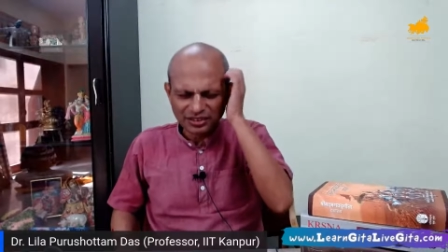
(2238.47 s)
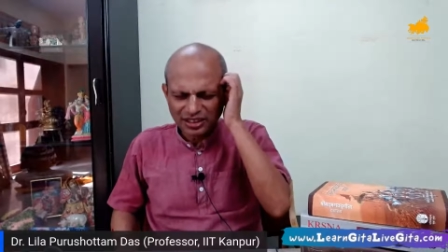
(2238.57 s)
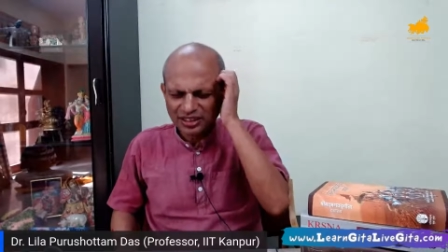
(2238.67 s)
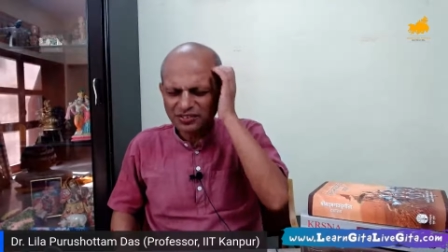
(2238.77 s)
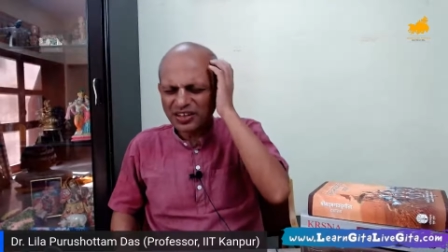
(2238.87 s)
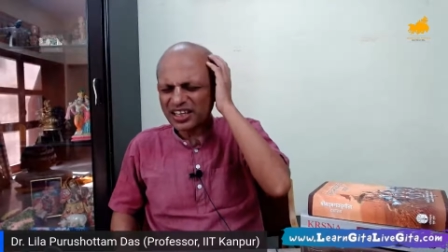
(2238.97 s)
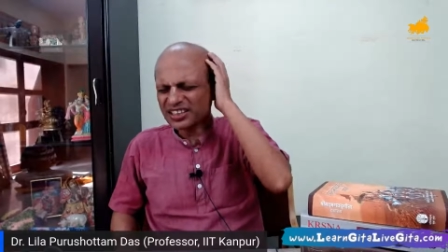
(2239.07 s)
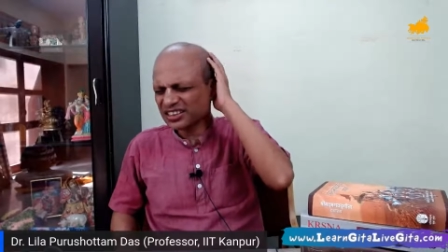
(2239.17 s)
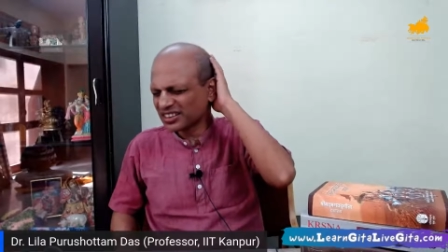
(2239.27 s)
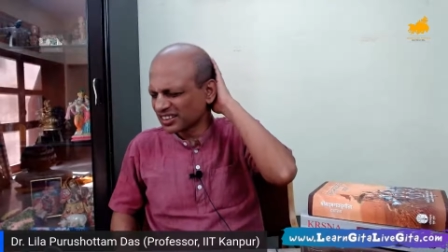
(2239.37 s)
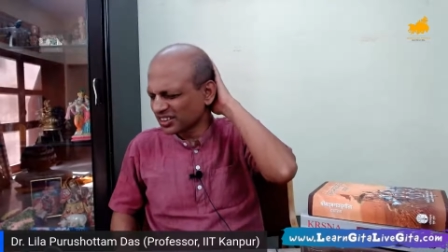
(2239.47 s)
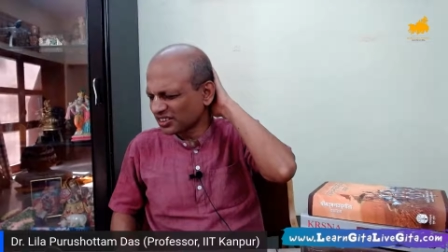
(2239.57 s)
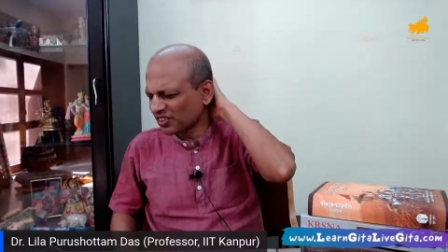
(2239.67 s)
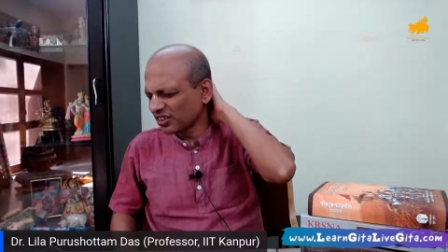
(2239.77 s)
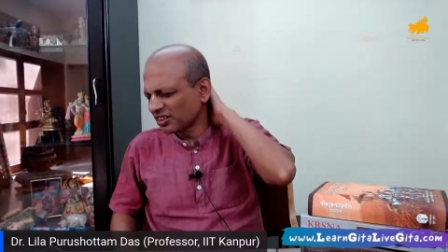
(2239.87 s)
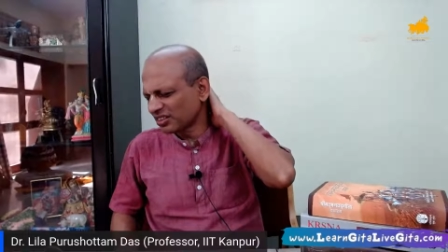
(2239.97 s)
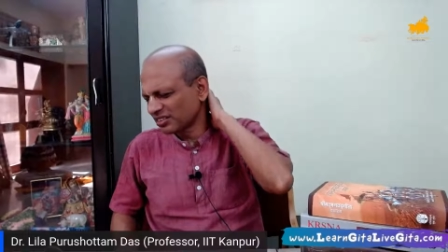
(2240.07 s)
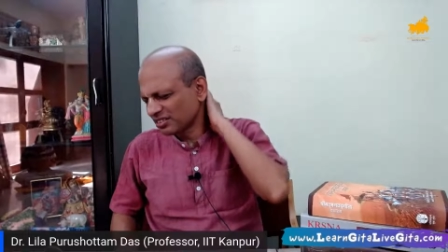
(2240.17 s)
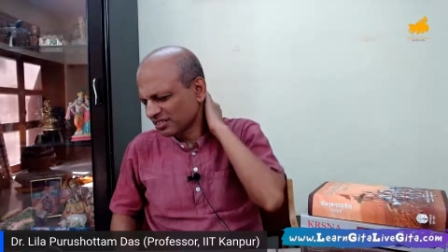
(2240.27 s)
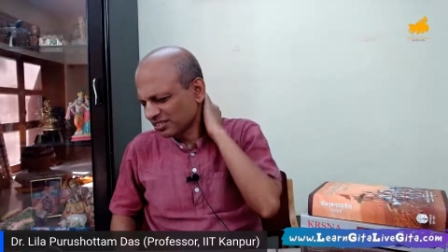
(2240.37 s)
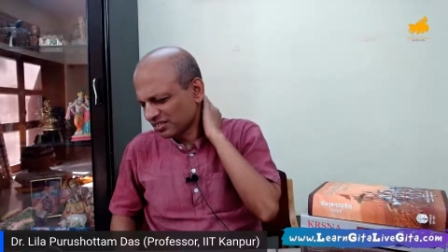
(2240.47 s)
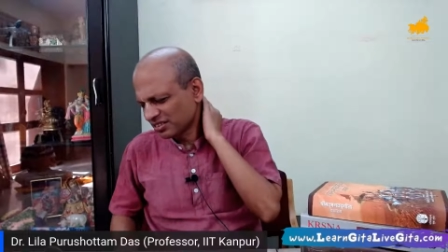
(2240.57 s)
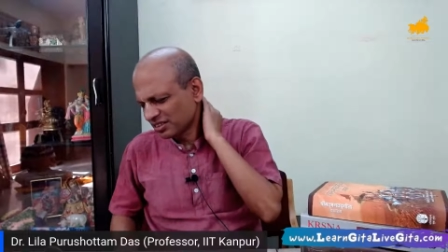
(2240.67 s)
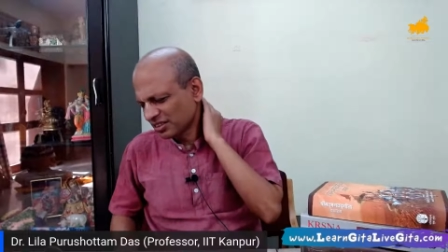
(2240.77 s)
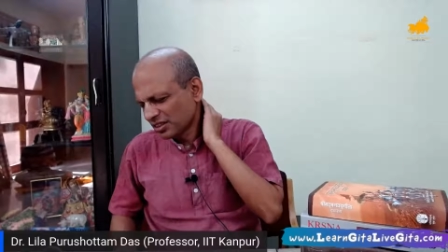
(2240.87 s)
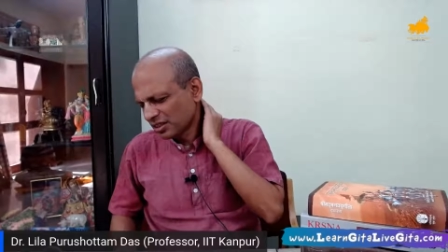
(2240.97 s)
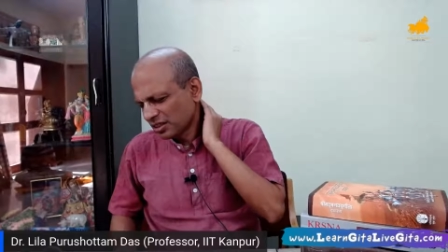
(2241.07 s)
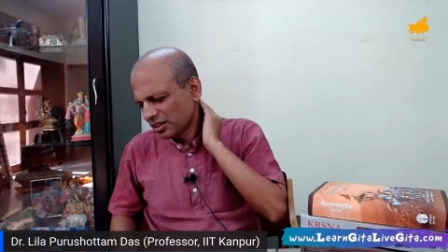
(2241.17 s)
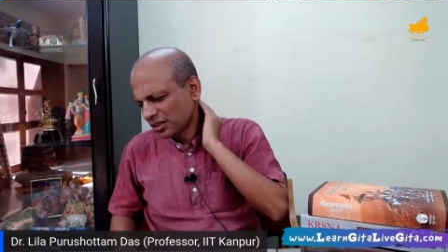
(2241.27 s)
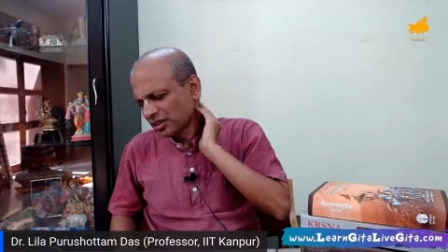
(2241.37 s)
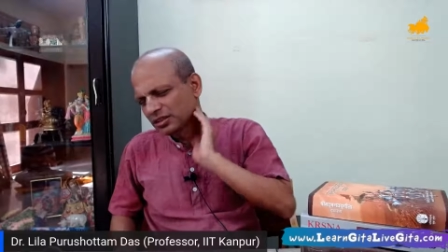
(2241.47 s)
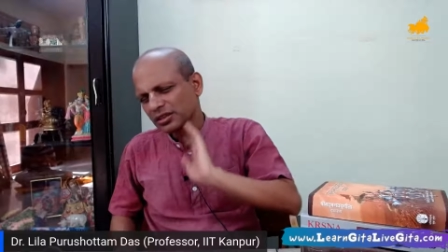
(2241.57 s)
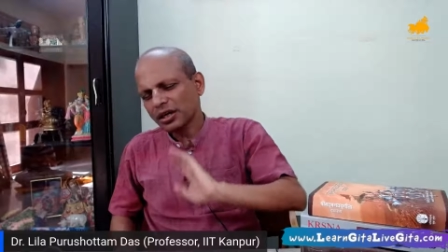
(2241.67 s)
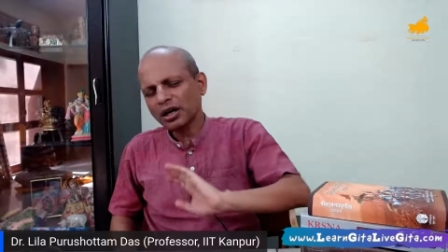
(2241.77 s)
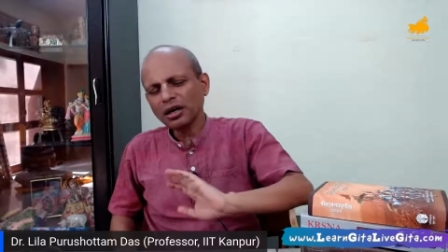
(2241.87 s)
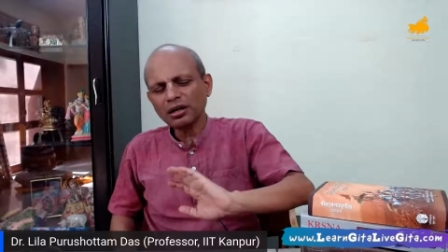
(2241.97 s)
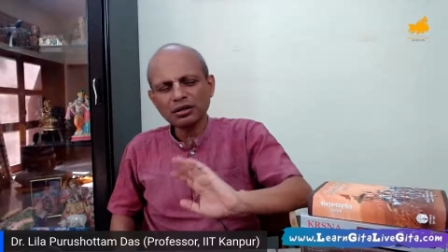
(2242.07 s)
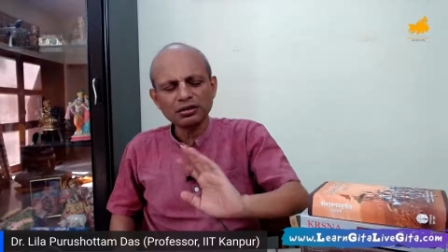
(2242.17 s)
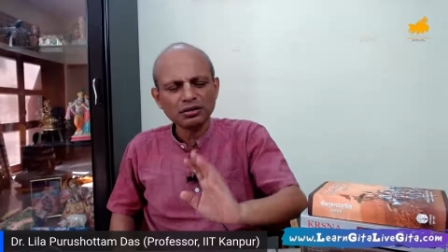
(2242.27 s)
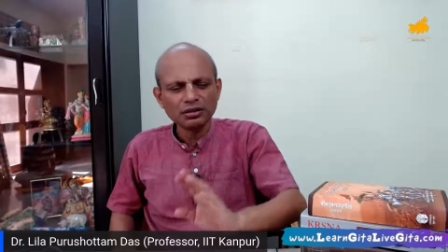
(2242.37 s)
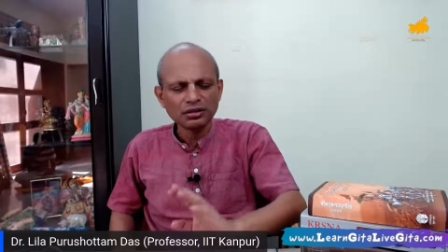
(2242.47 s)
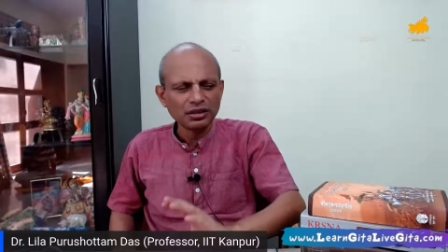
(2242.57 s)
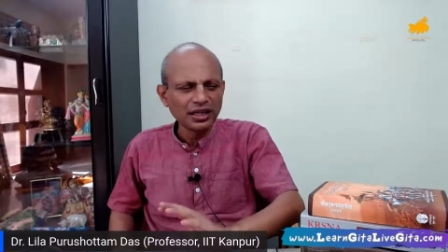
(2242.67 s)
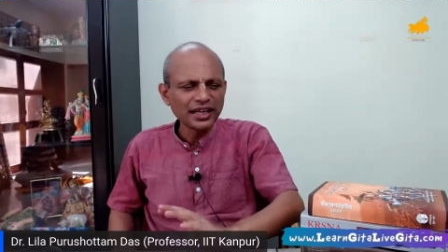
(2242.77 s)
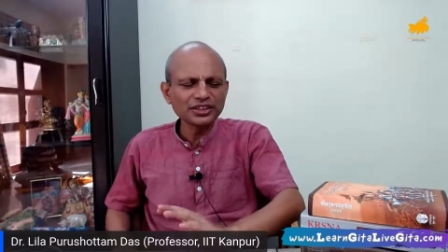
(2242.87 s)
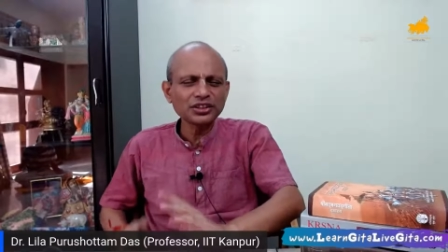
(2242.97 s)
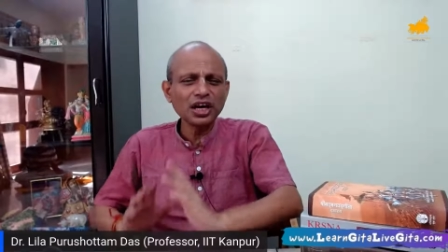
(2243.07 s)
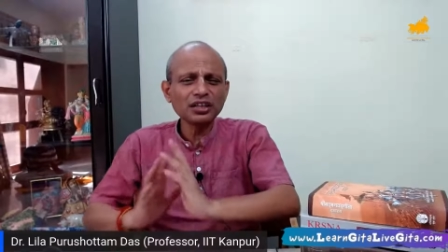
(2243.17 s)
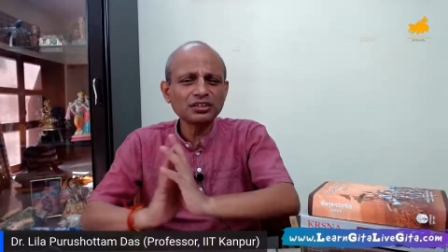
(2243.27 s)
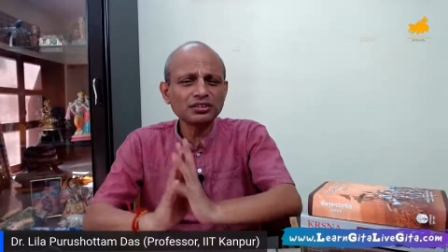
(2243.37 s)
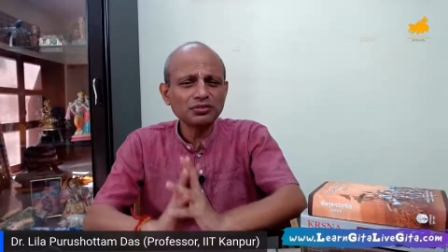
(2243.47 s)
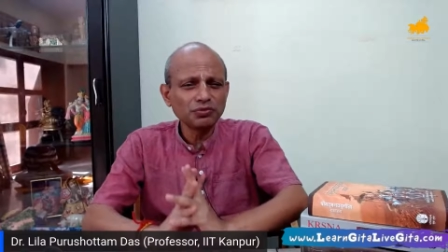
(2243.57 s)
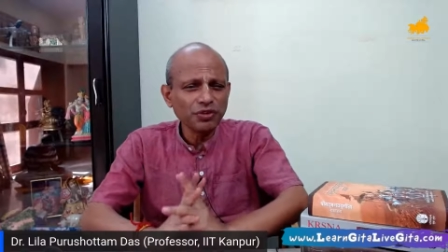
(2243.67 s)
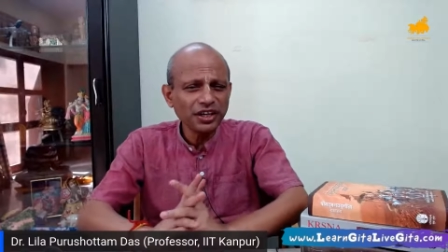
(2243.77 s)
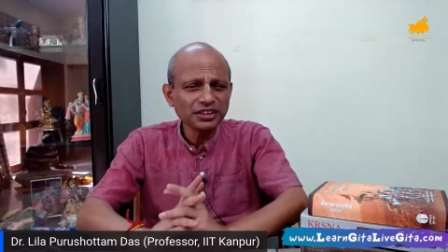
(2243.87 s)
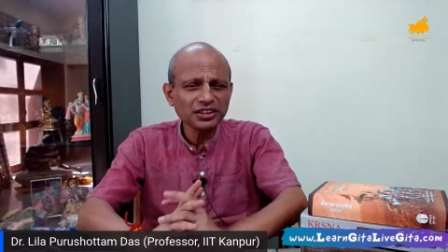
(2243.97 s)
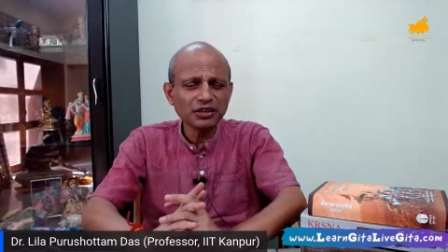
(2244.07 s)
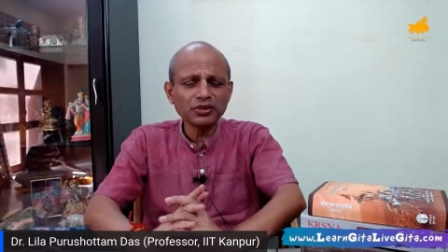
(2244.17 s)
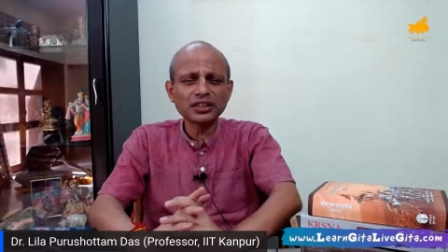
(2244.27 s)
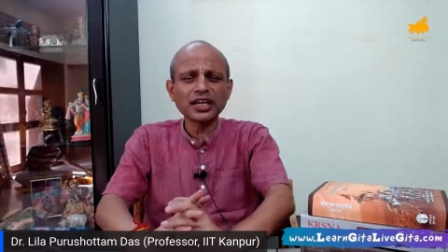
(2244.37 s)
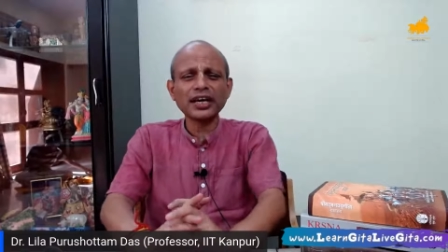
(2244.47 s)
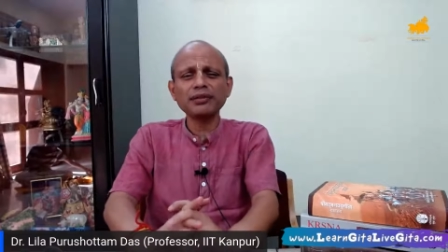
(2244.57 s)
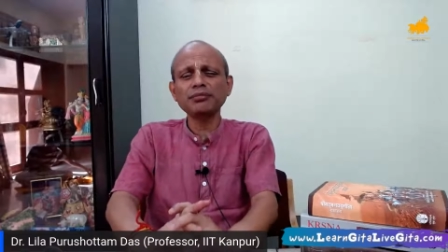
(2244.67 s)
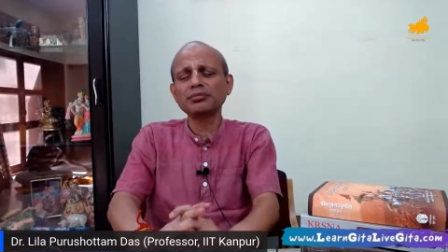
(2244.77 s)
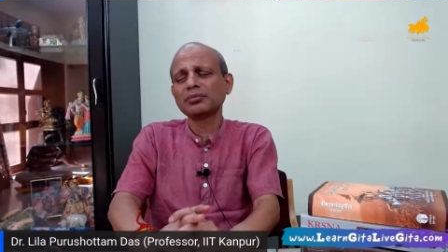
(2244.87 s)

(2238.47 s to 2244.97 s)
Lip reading: Otherwise, it's all. So, let's not waste our time.